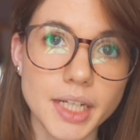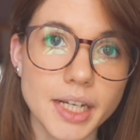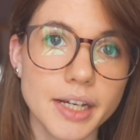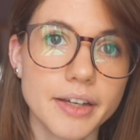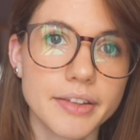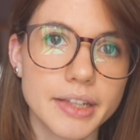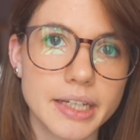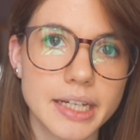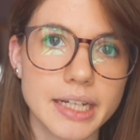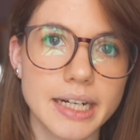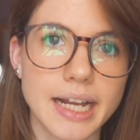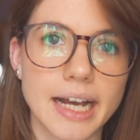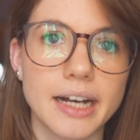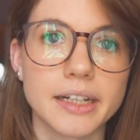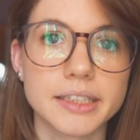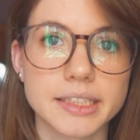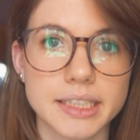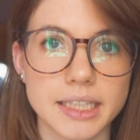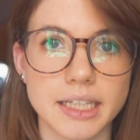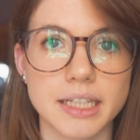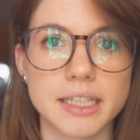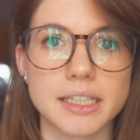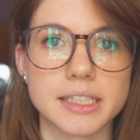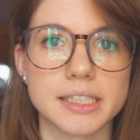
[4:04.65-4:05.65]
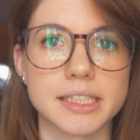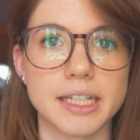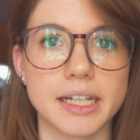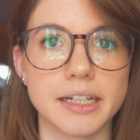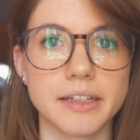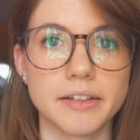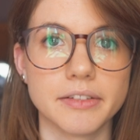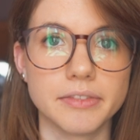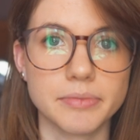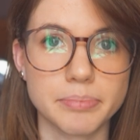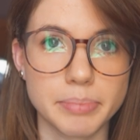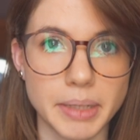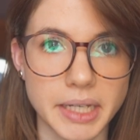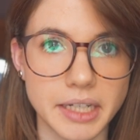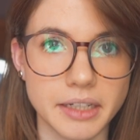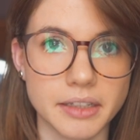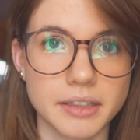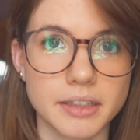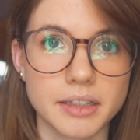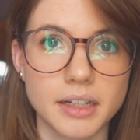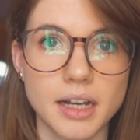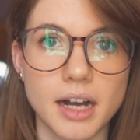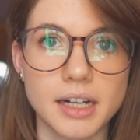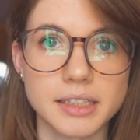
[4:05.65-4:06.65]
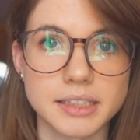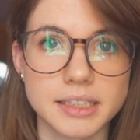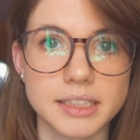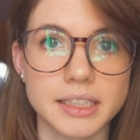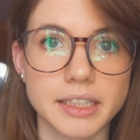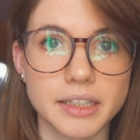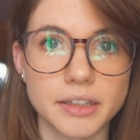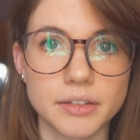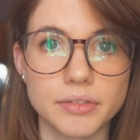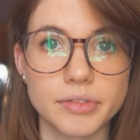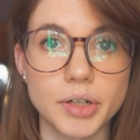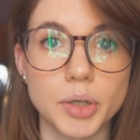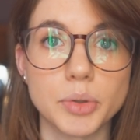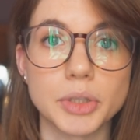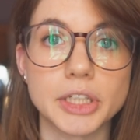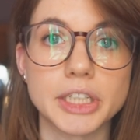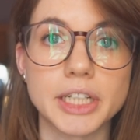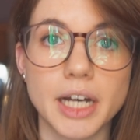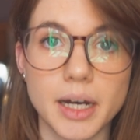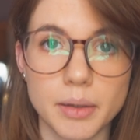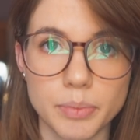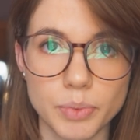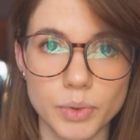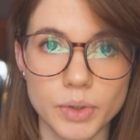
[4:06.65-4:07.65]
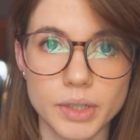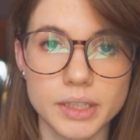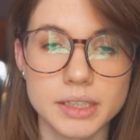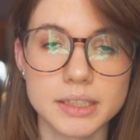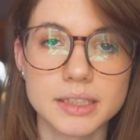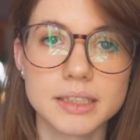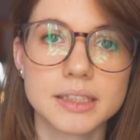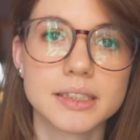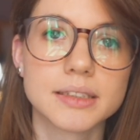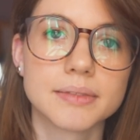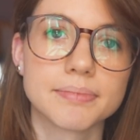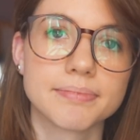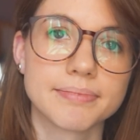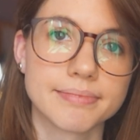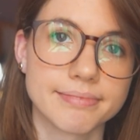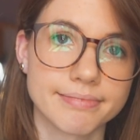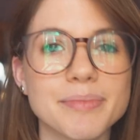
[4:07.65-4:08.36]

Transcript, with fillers: of the canals instead of being constantly eroded upwards.